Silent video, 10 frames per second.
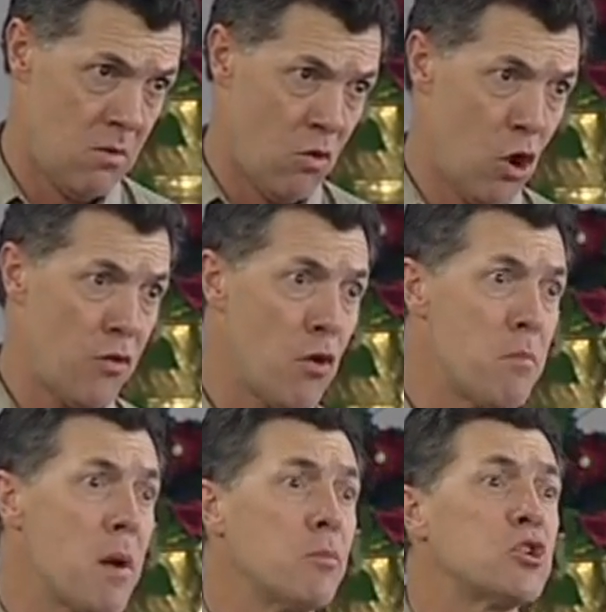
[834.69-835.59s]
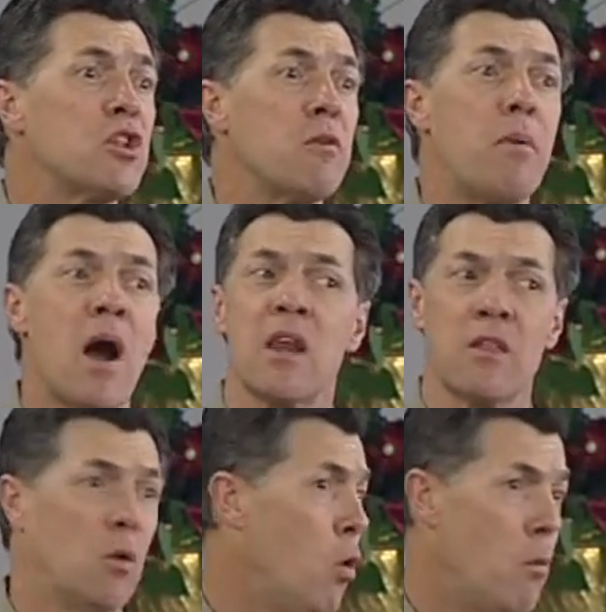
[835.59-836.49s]
where there are members of the body
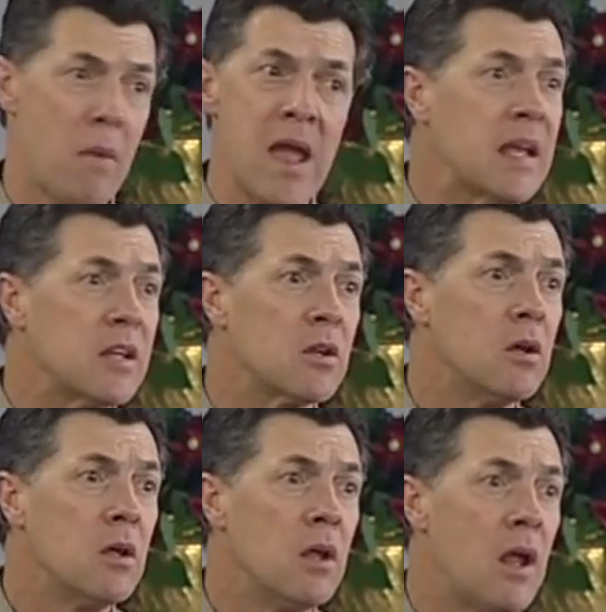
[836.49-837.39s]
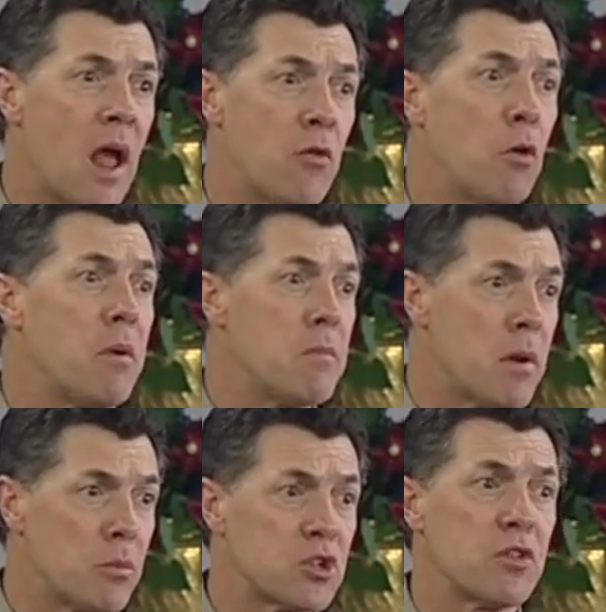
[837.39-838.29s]
that won't make it, and there'll be
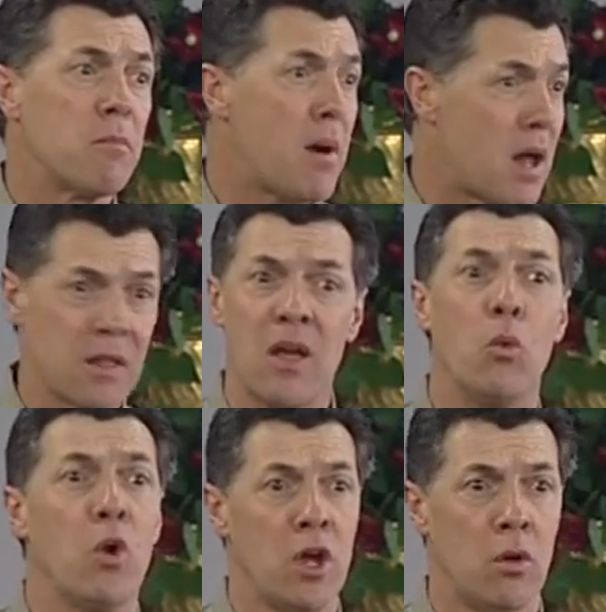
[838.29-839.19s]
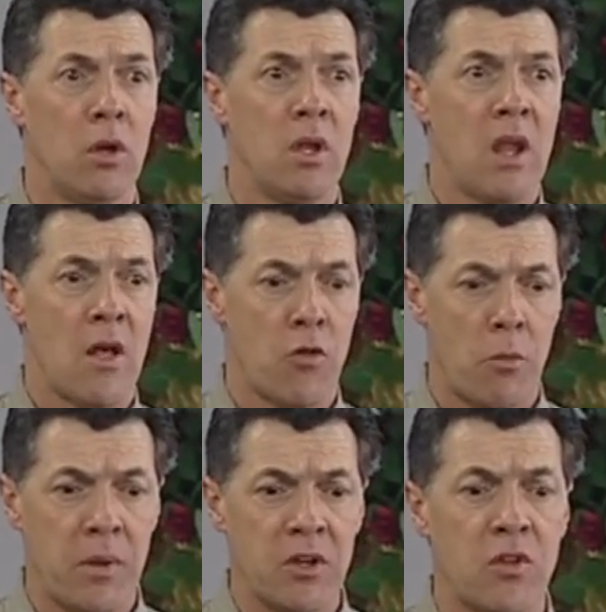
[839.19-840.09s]
members of the body that will, and there'll
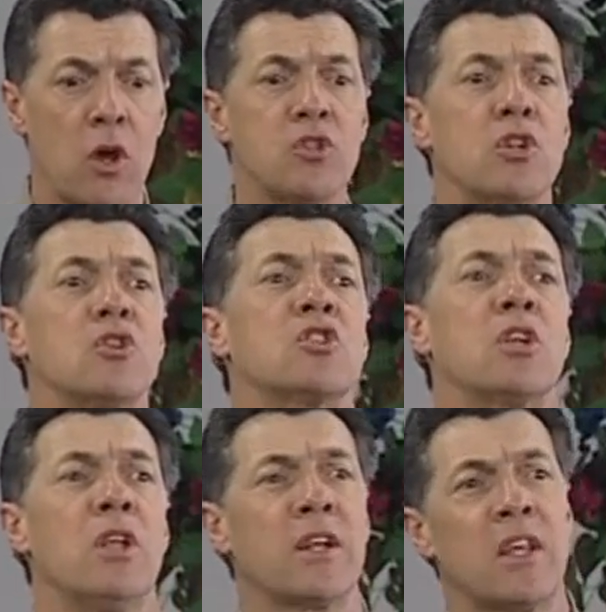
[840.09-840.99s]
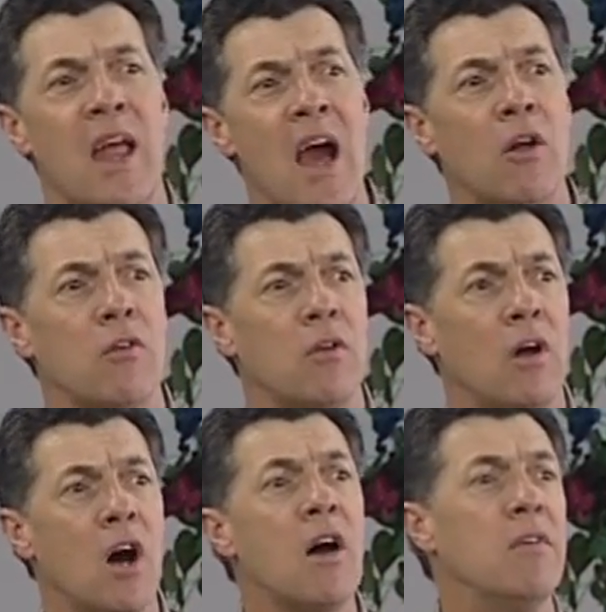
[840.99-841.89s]
be those that are selected out
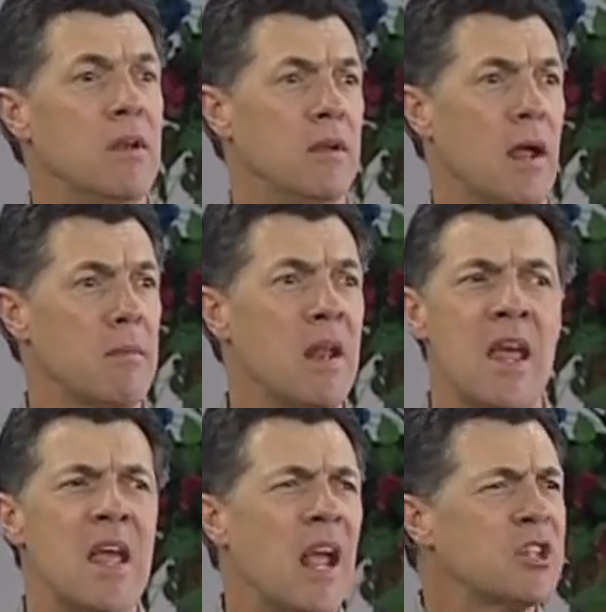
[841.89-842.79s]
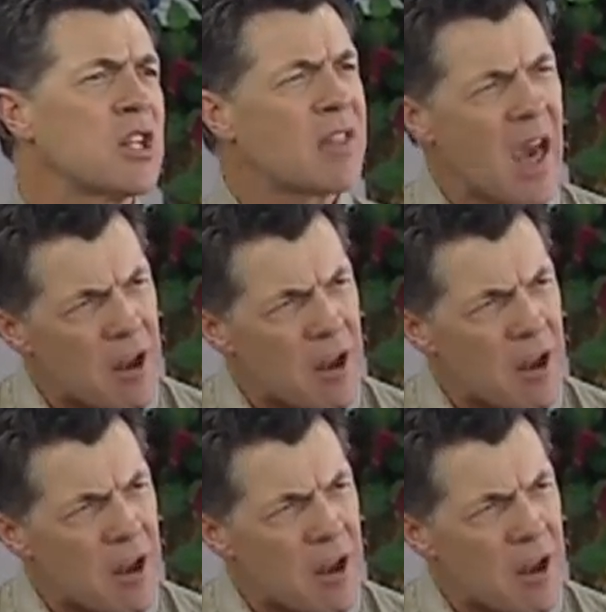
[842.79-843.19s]
of it. Amen. Isn't that a